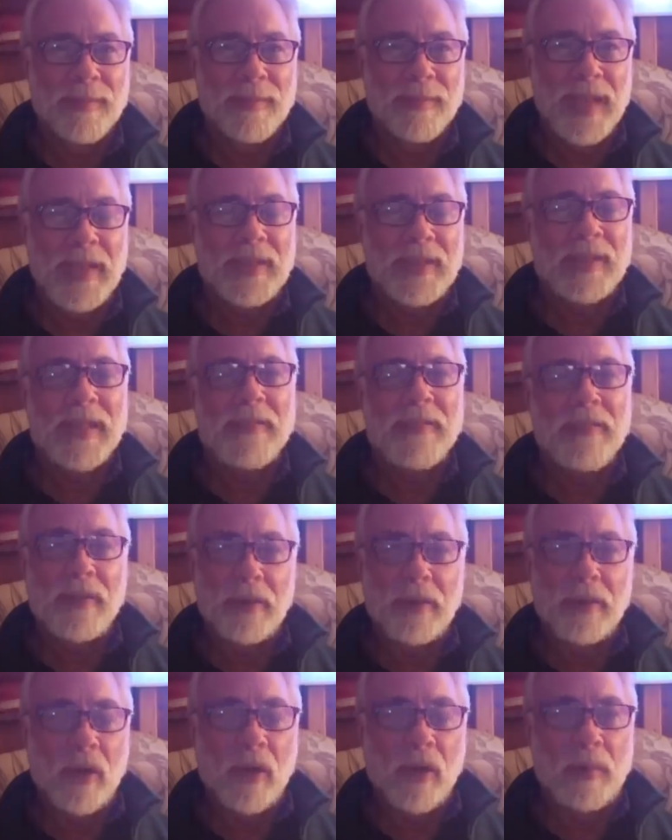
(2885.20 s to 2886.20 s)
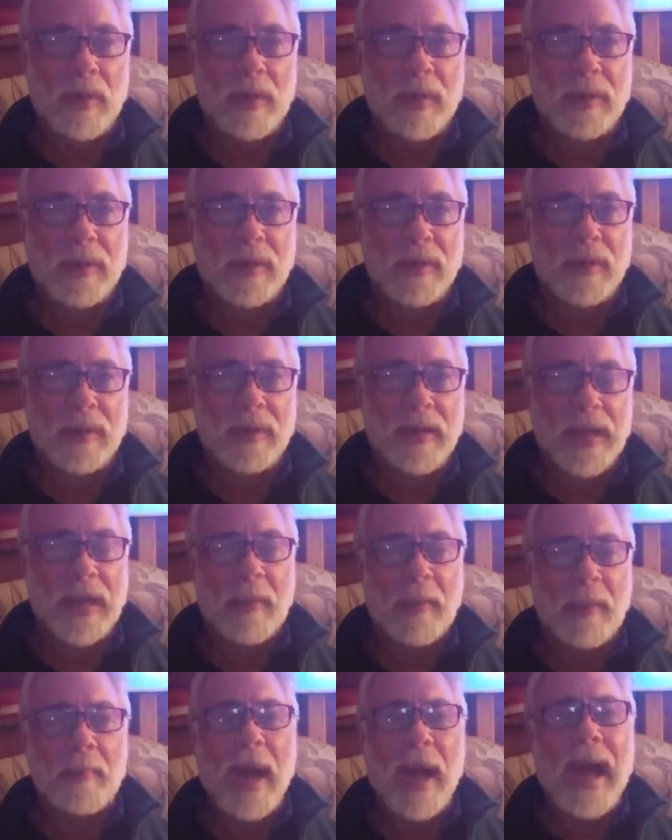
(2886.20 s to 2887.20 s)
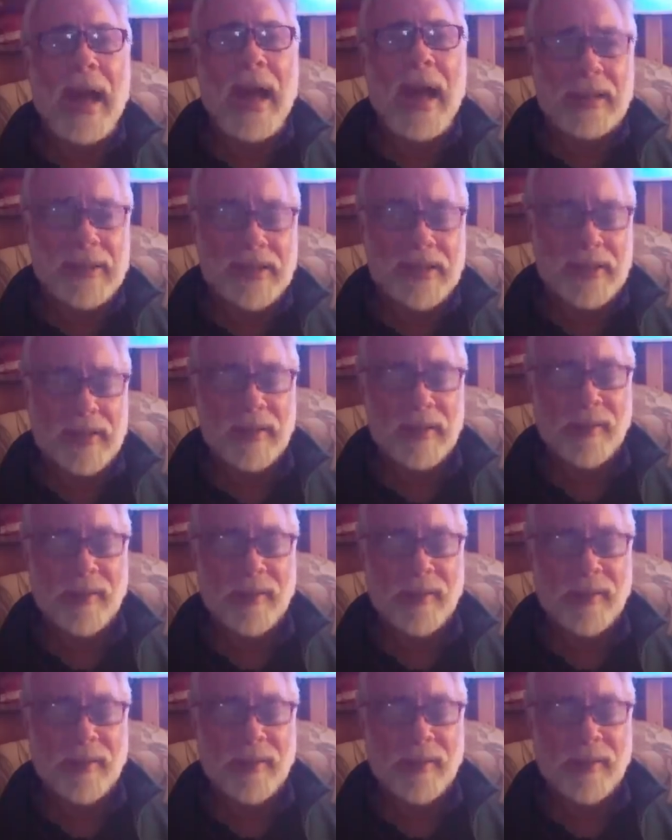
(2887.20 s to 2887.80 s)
in the living room in a box